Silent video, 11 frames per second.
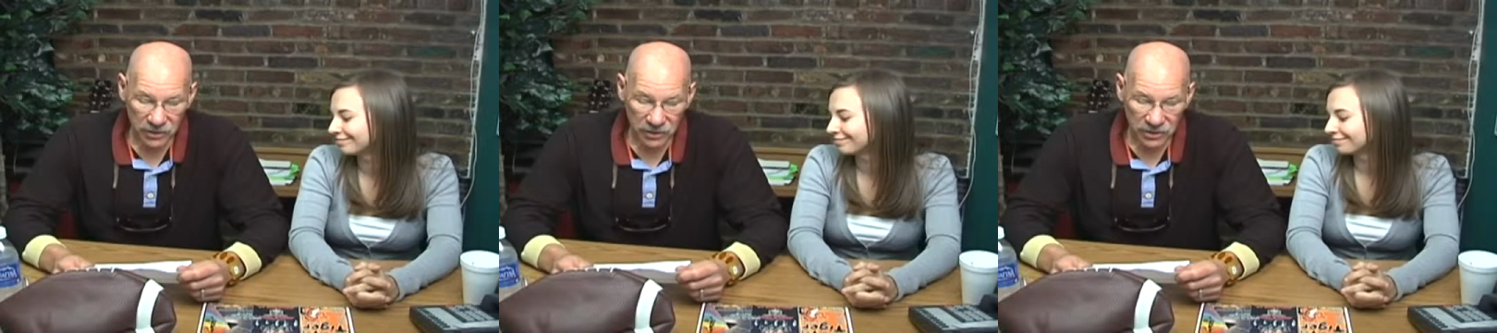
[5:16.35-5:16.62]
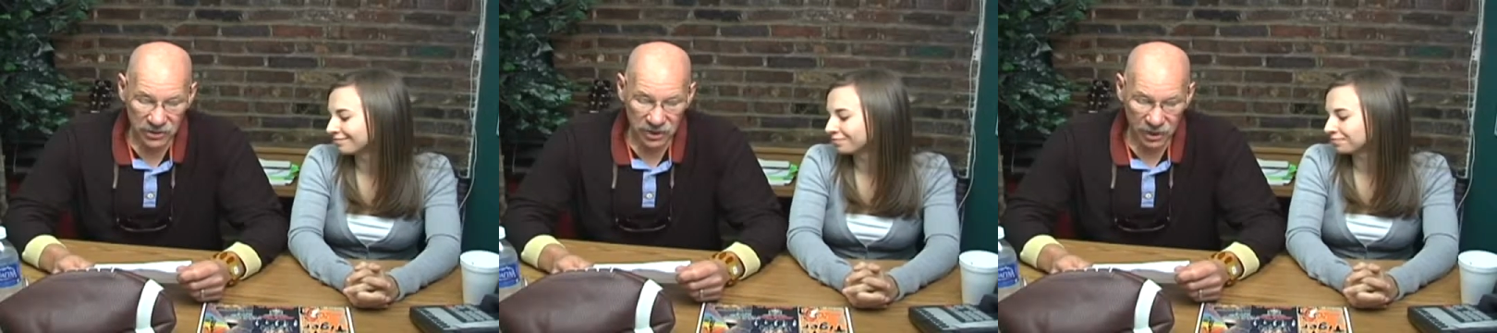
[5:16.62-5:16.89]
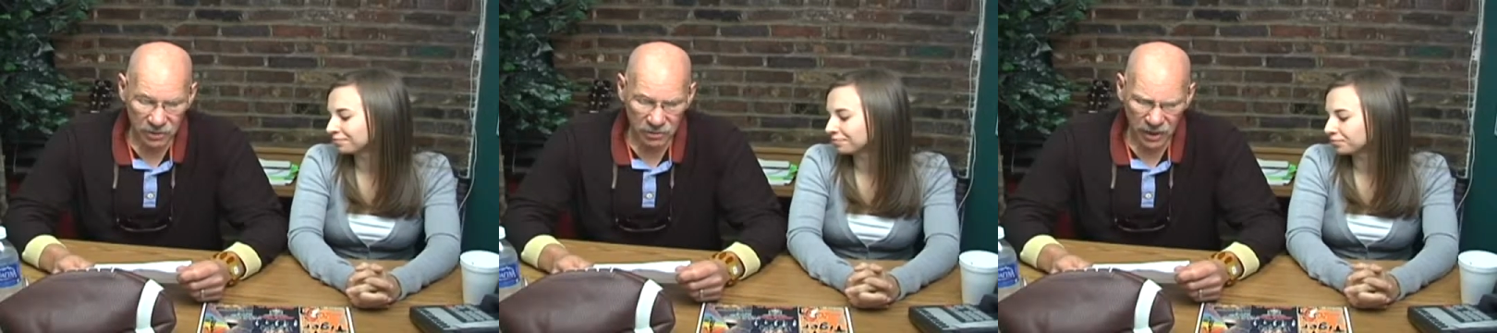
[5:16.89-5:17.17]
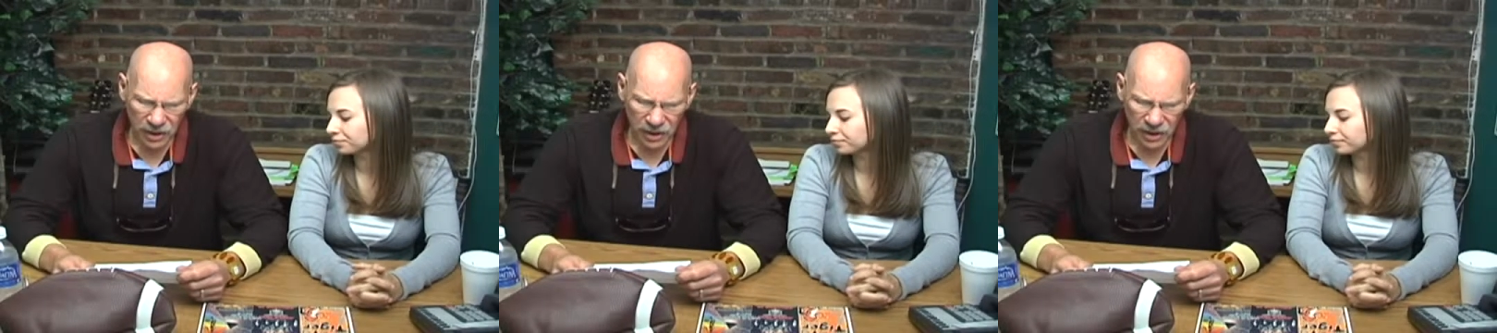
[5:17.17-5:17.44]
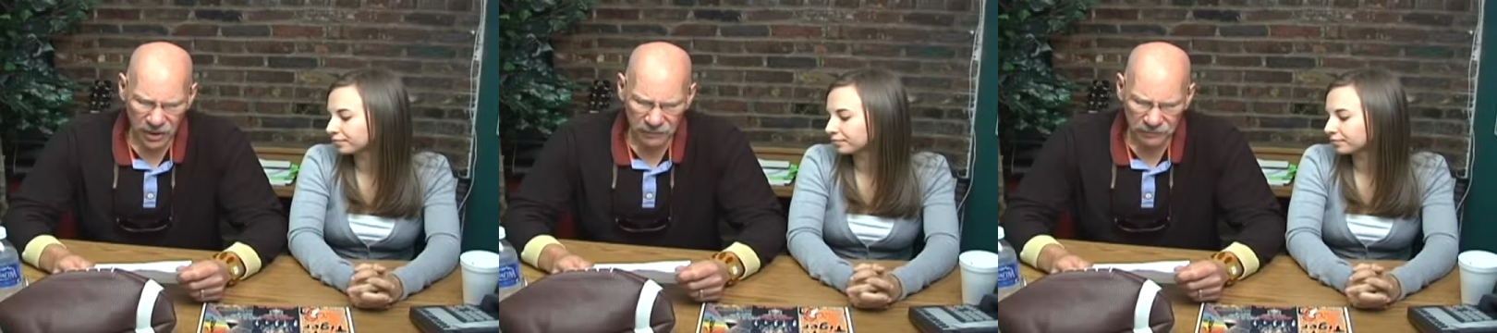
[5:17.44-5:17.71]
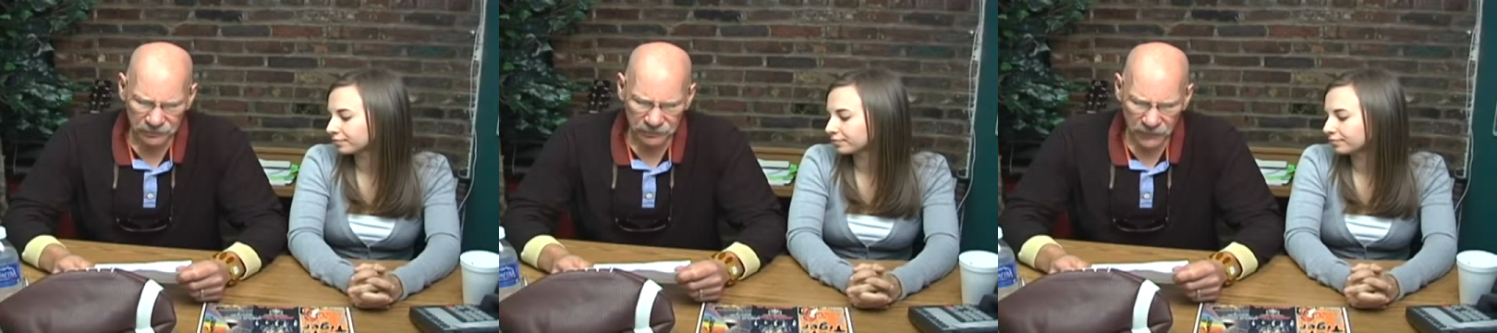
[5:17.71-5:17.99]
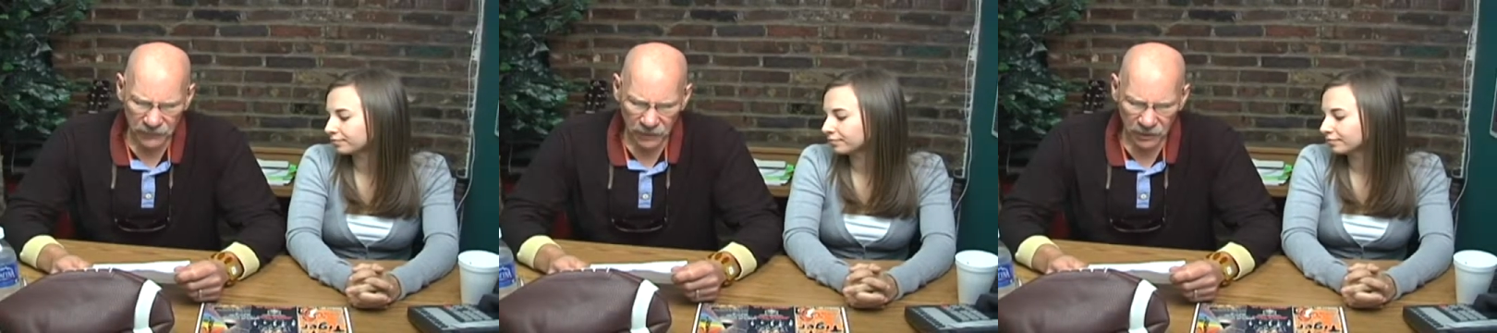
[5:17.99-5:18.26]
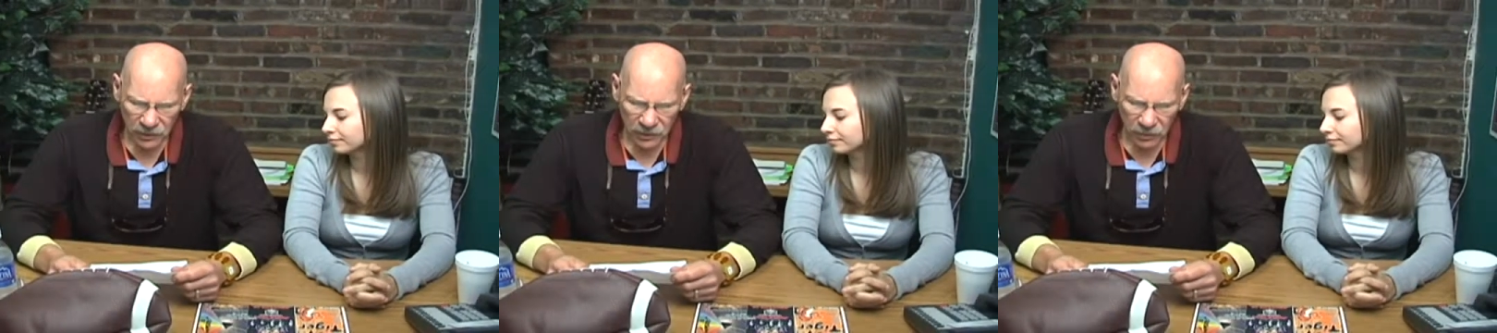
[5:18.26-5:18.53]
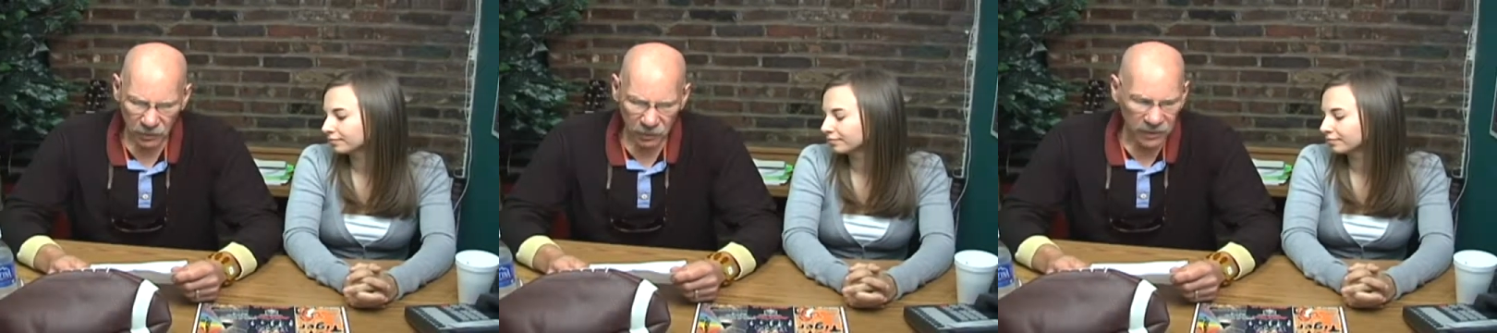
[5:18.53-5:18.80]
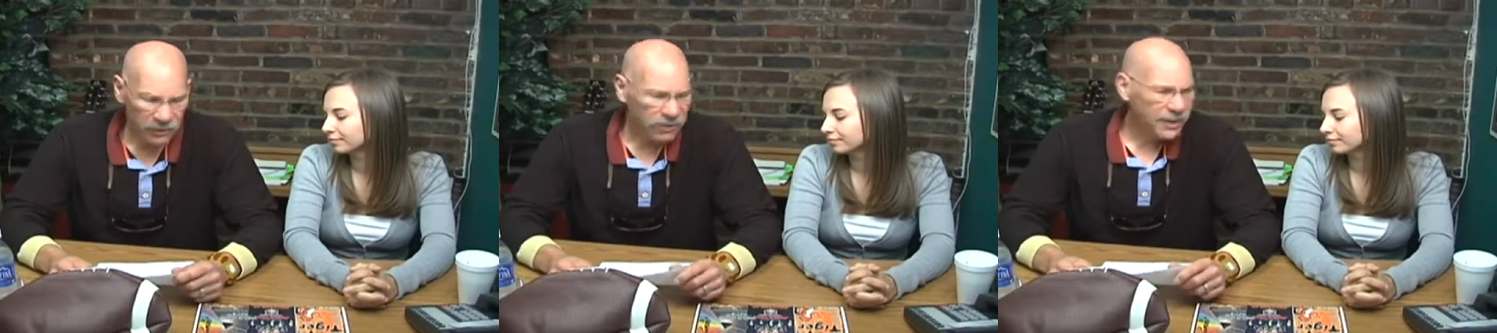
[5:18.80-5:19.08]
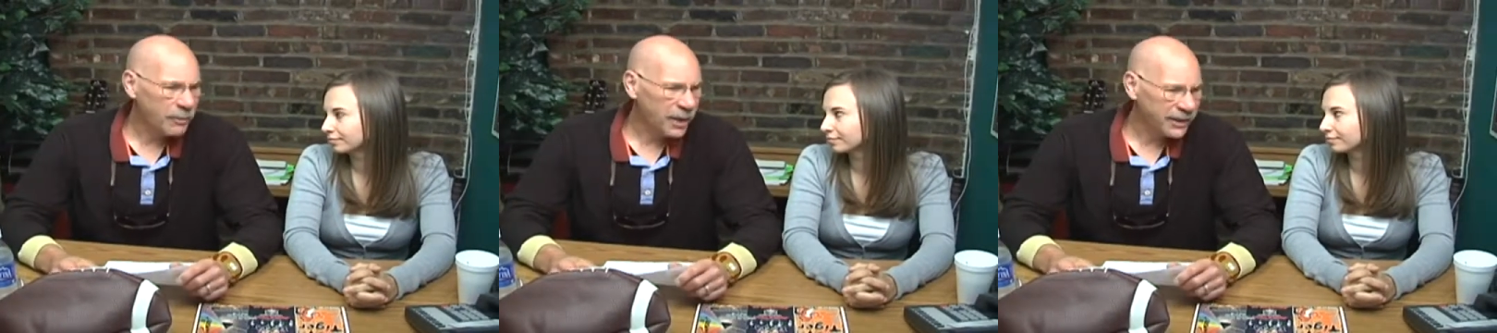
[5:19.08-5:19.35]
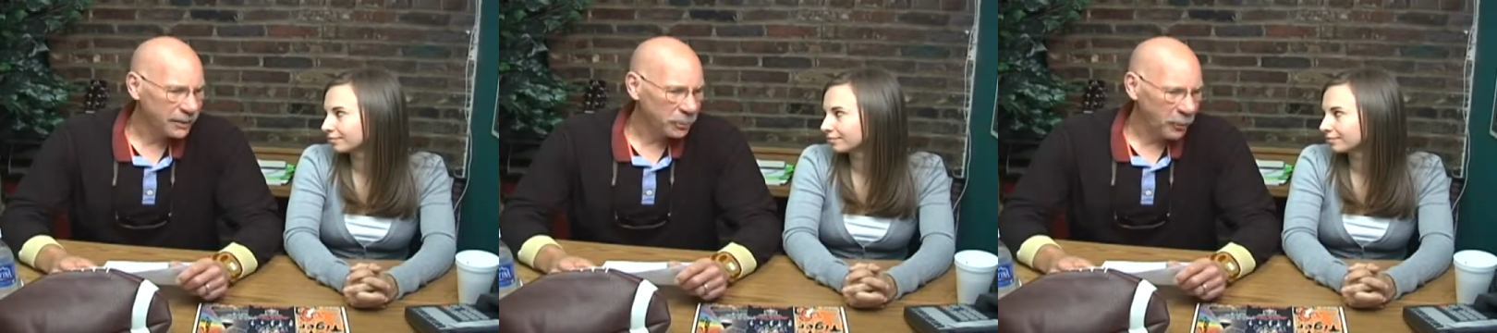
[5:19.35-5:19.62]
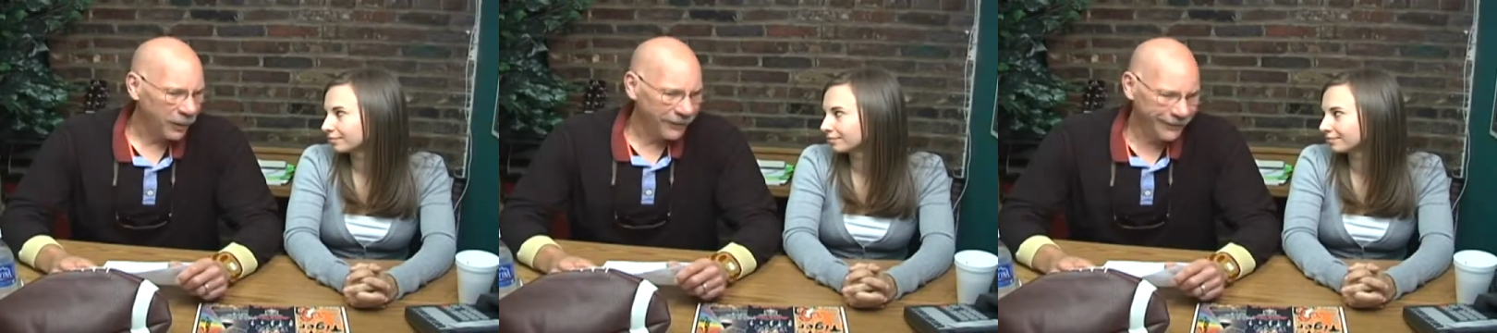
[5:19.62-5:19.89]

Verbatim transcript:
Speaker 1: to? so, um, what do you think about the?